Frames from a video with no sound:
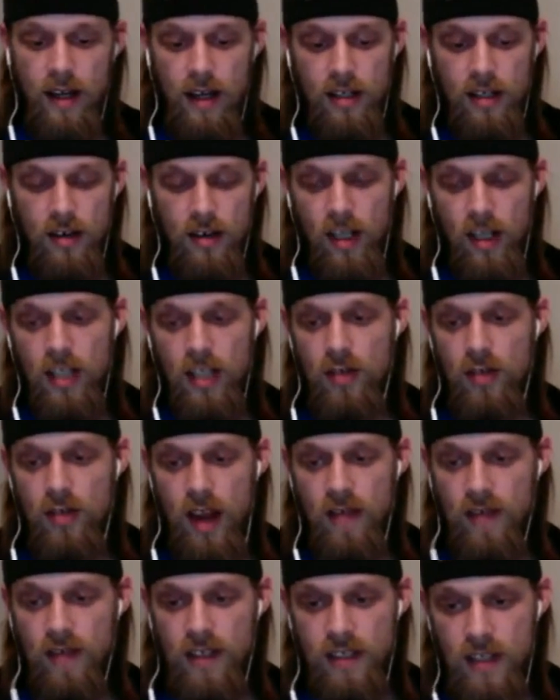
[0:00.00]
uh, during a
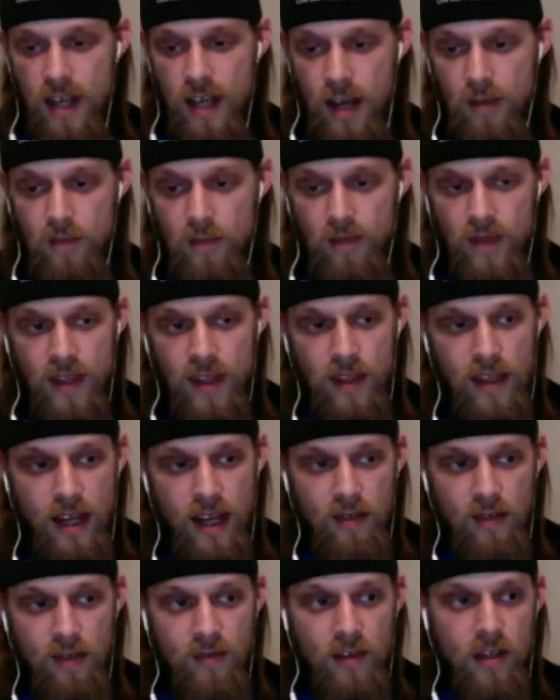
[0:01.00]
traffic stop
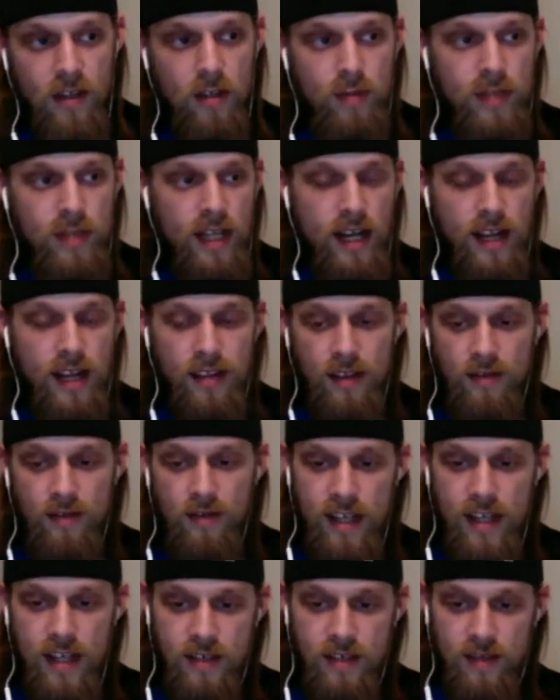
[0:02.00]
that I filmed. And on the
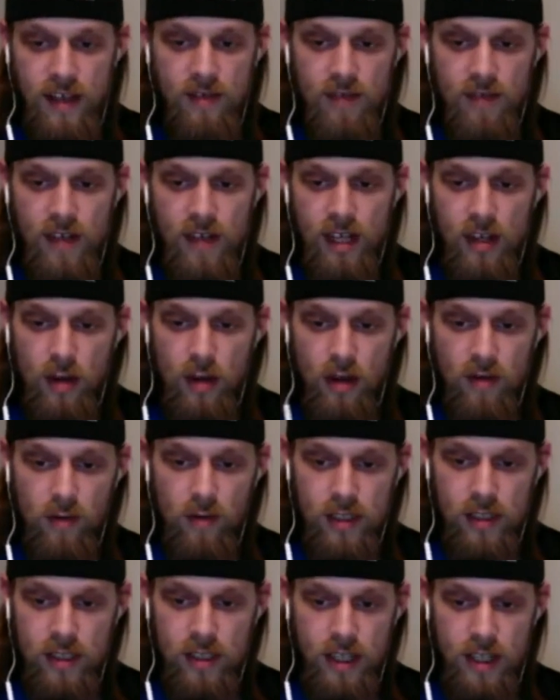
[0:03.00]
face of that video,
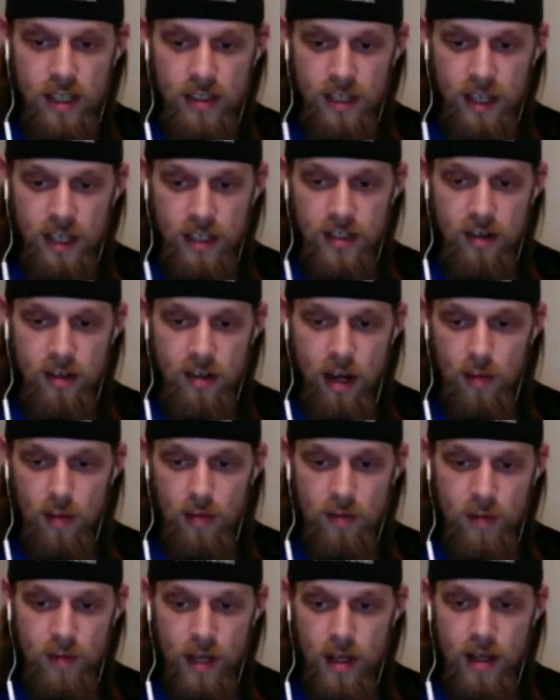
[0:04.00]
everyone says that, you know,
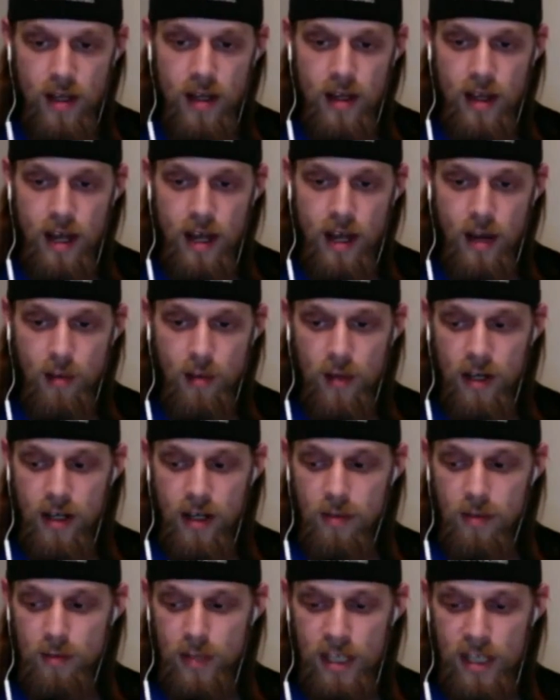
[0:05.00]
I'm I'm uh,
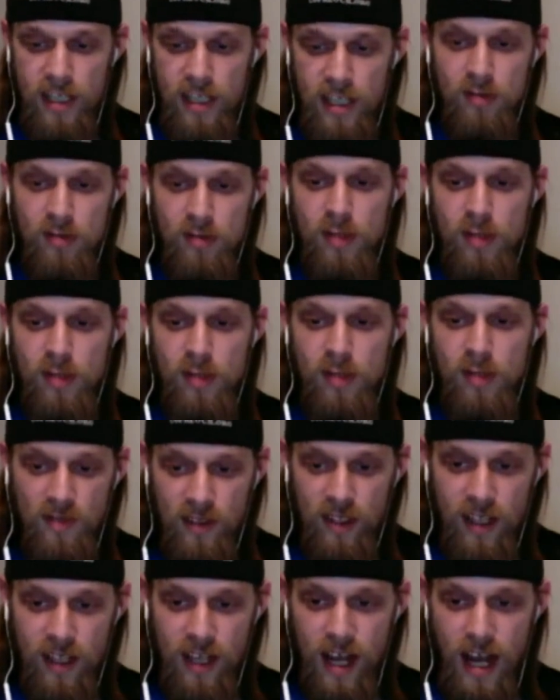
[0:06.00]
being disrespectful to
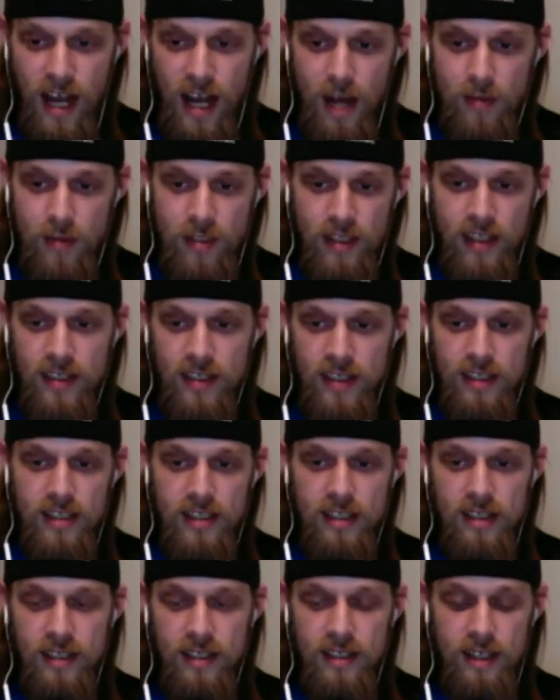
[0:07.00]
cops and this
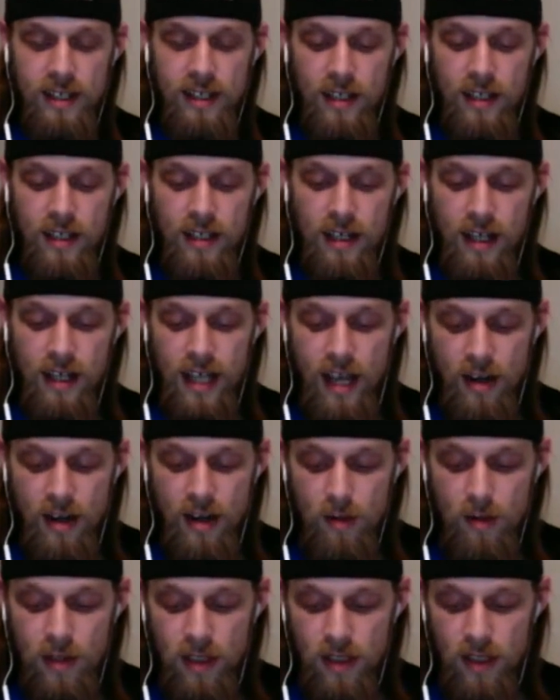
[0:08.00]
isn't uh,
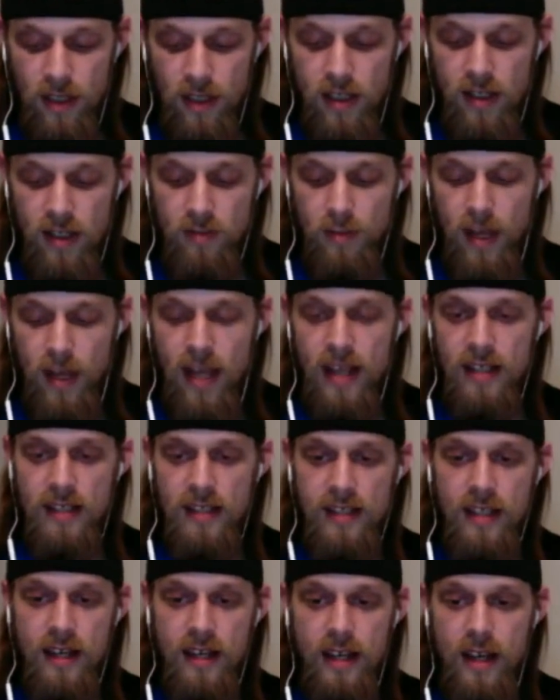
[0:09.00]
accountability
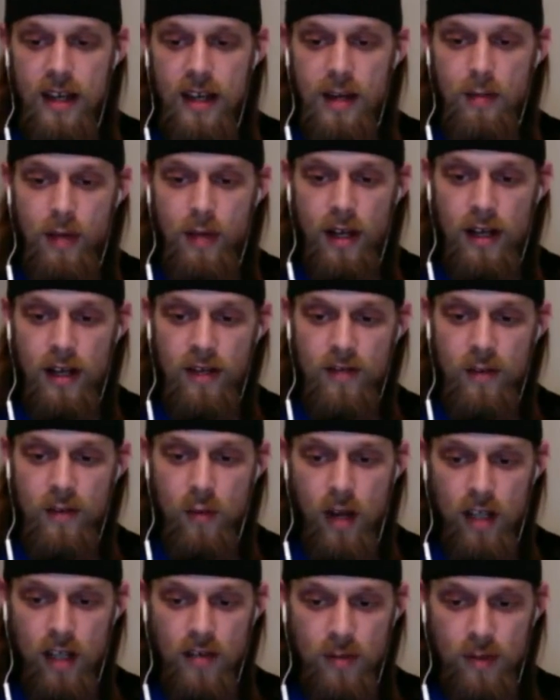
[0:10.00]
based. But if you
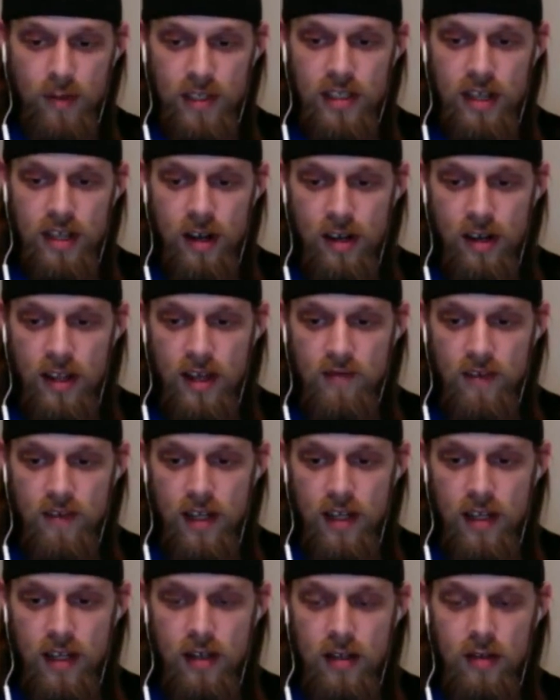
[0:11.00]
watch from the start of that
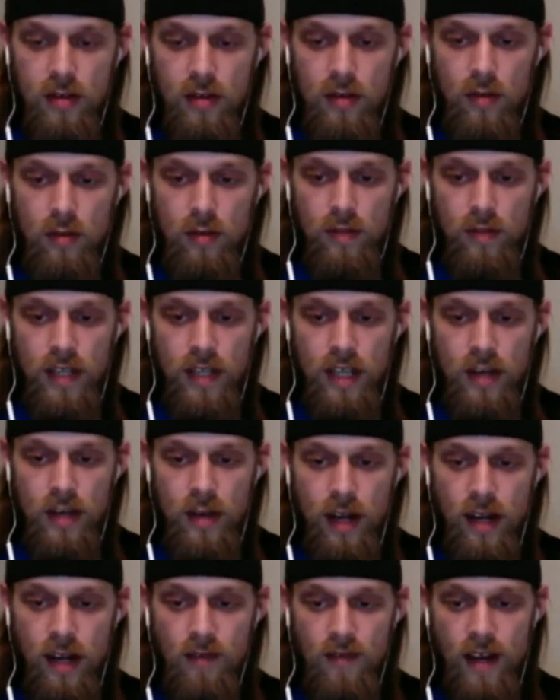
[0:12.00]
video,
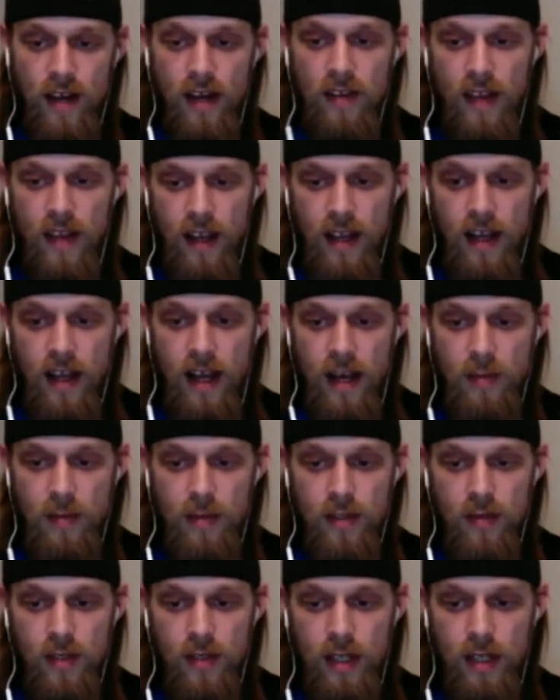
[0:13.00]
Deo and I found that
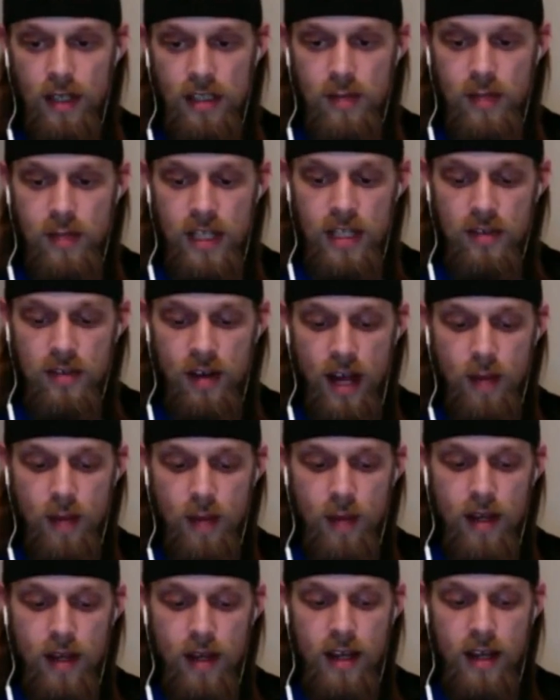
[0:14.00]
cop doing a speed
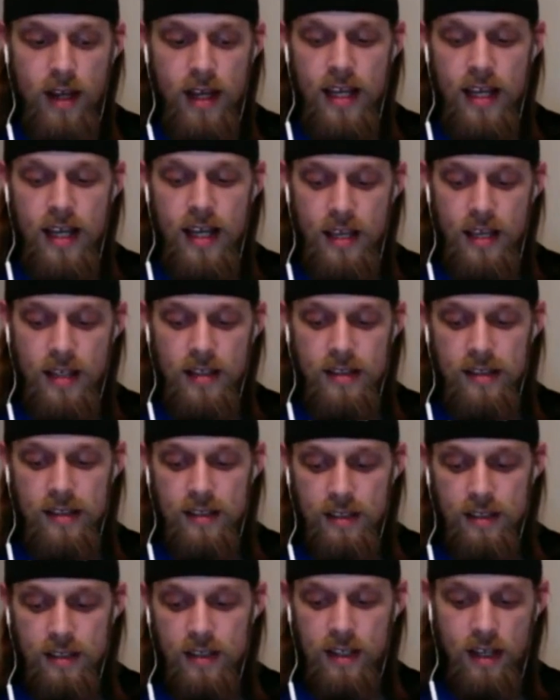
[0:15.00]
trap.
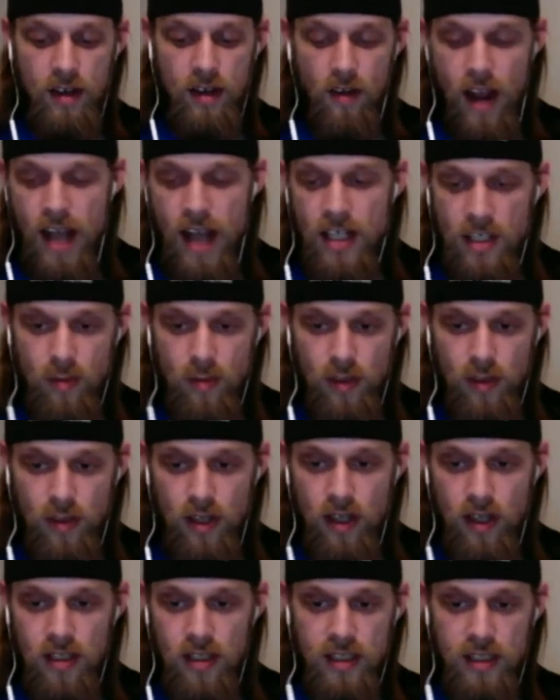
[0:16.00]
His interaction
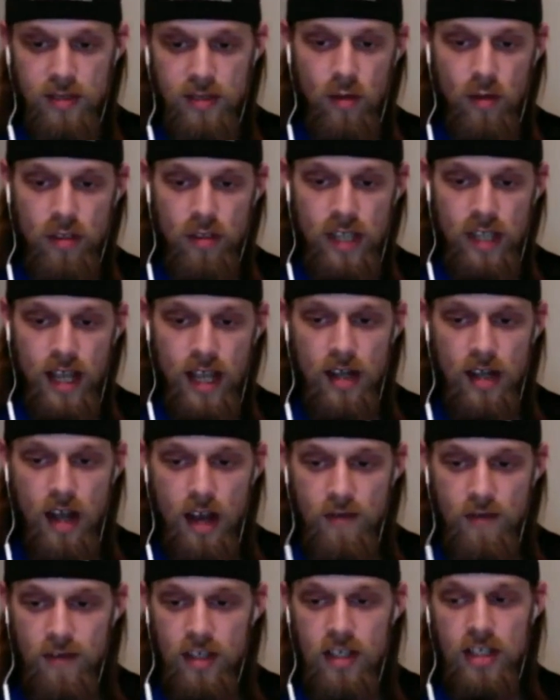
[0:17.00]
with us is more
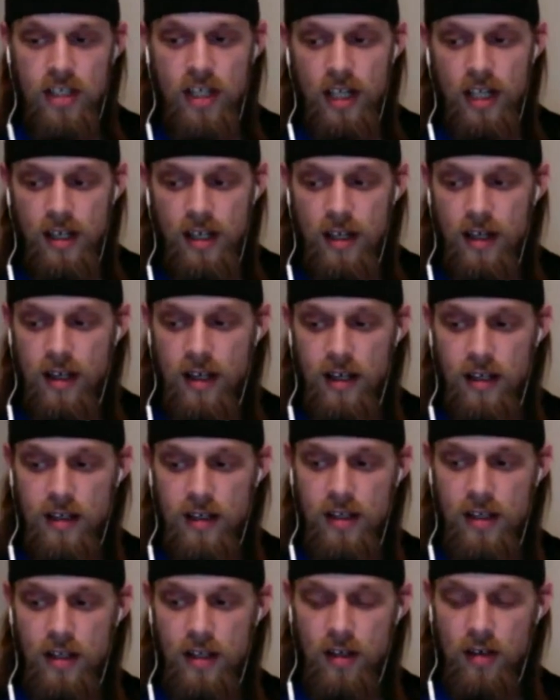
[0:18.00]
standoffish, and
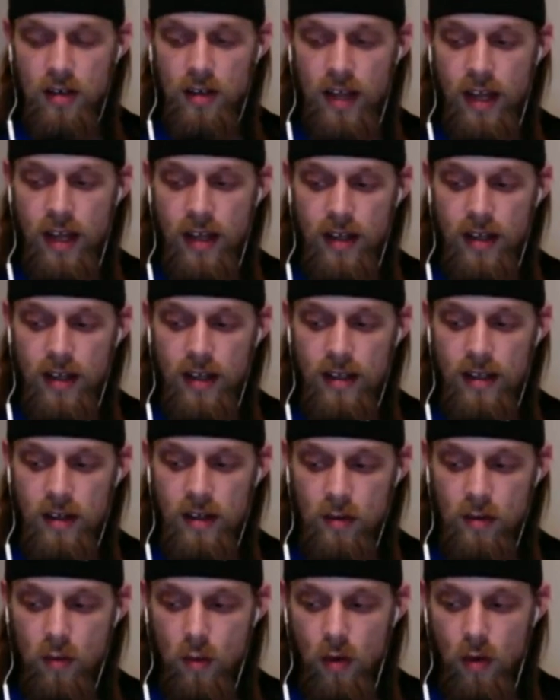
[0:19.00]
uh, you know that you
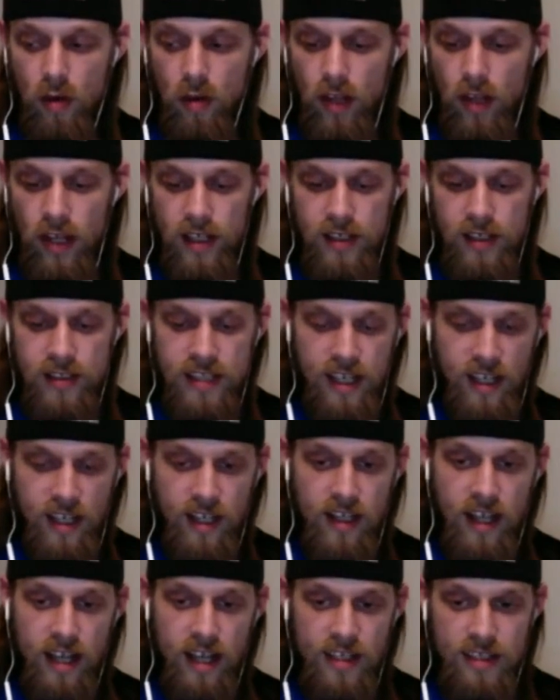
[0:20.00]
know we're like second
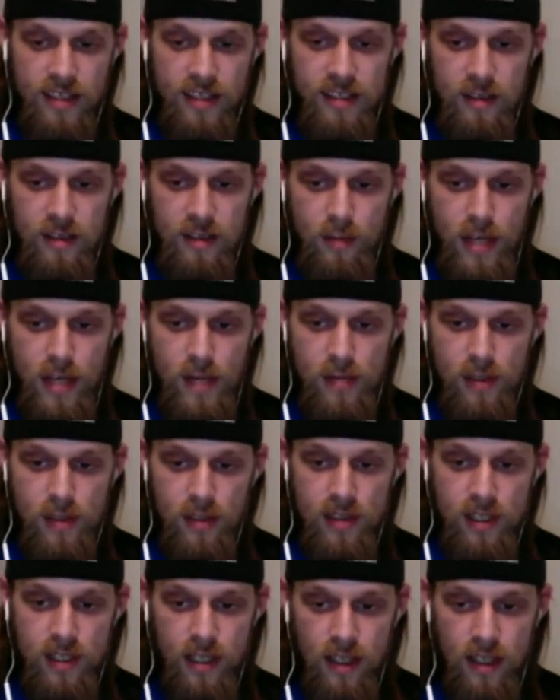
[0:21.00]
class people
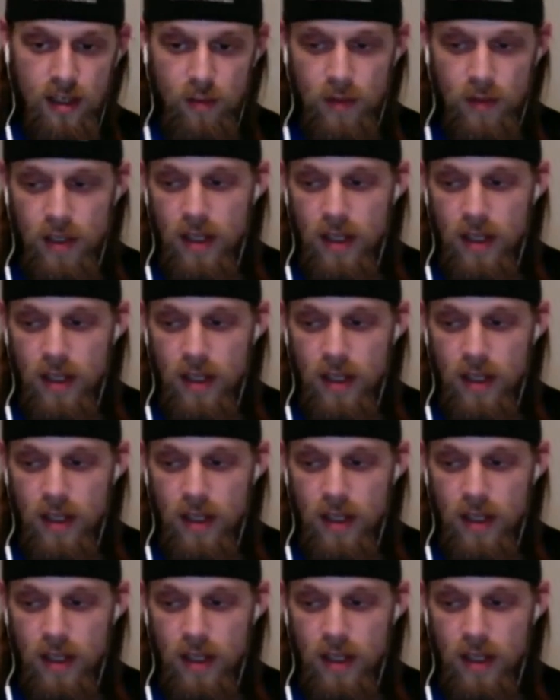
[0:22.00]
to him.